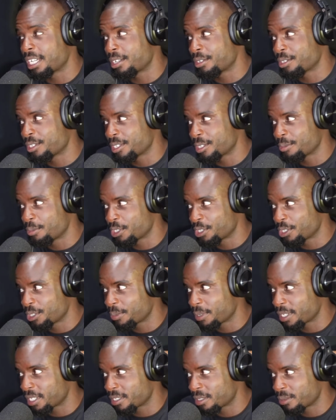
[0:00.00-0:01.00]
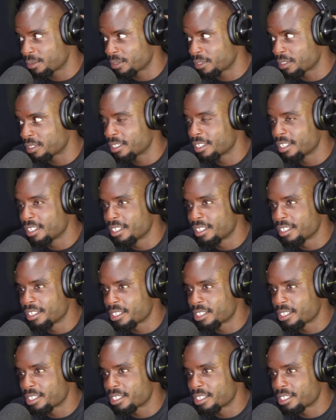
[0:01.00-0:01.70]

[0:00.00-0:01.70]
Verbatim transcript: house as much as possible. Mm.